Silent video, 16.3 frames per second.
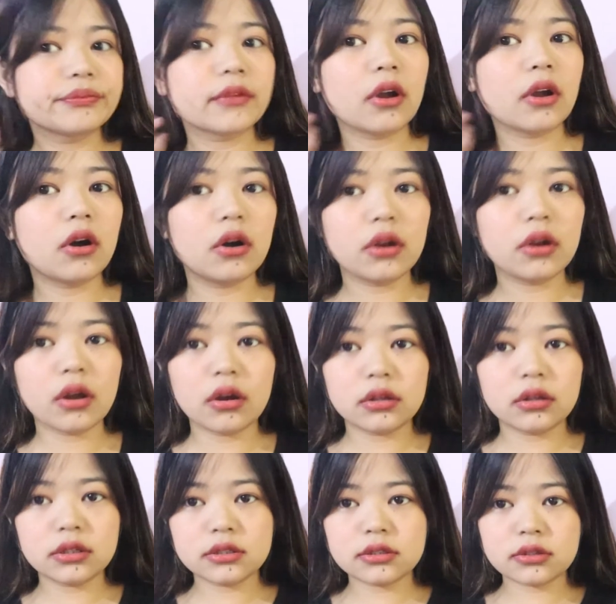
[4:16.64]
Or
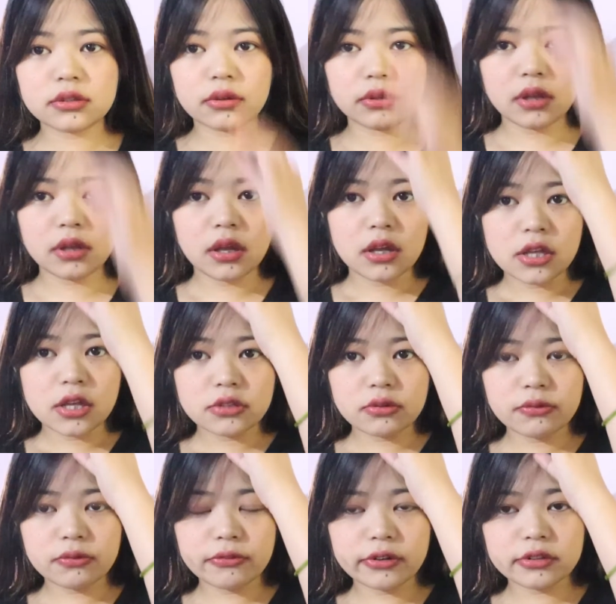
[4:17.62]
this is good. So
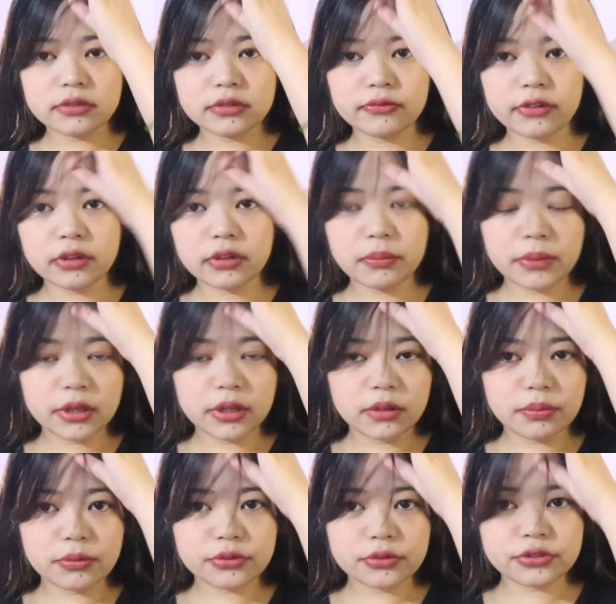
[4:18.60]
first for the middle
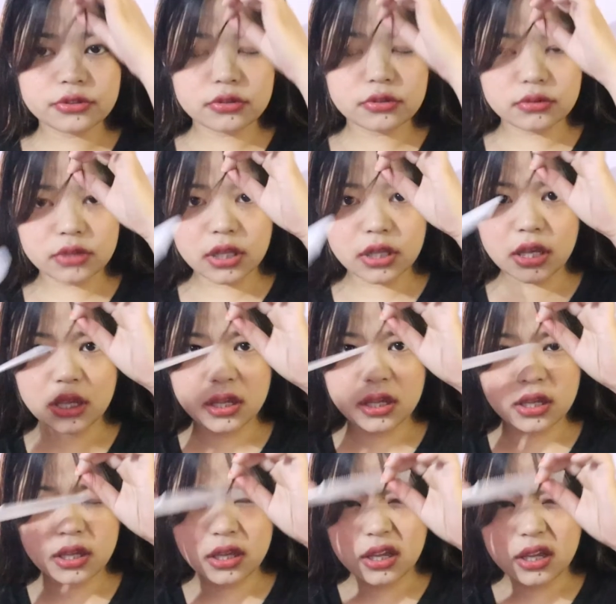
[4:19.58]
portion only,
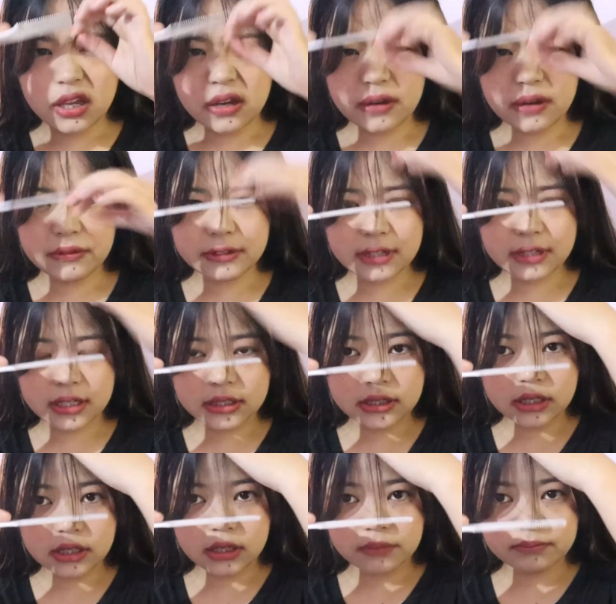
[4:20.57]
I will
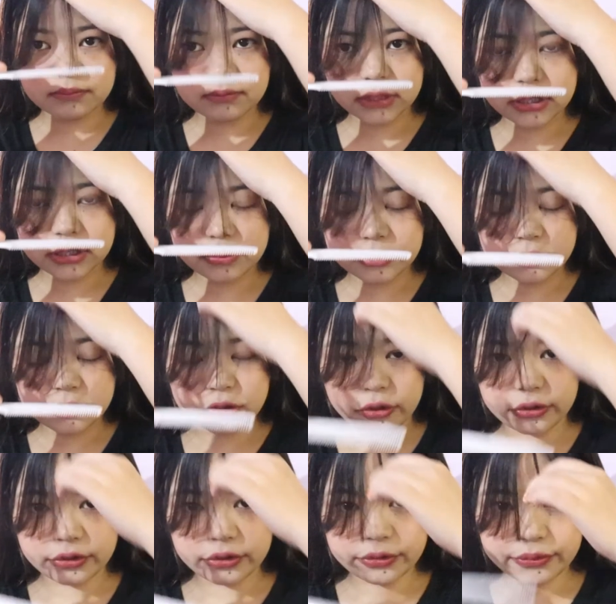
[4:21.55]
cut little bit
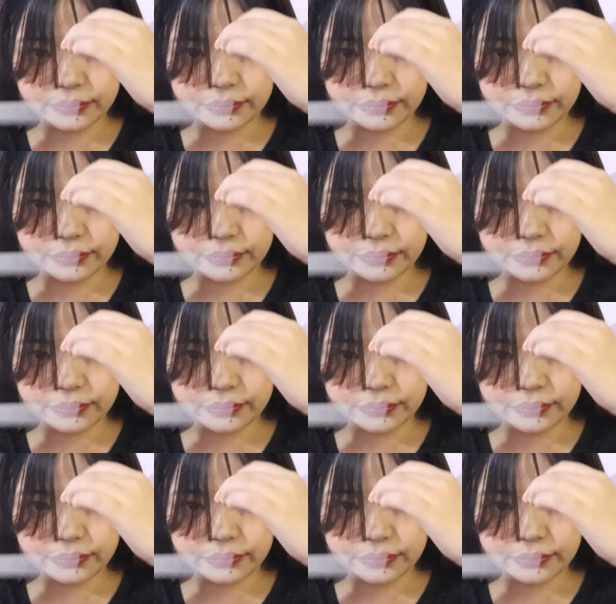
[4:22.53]
shorter.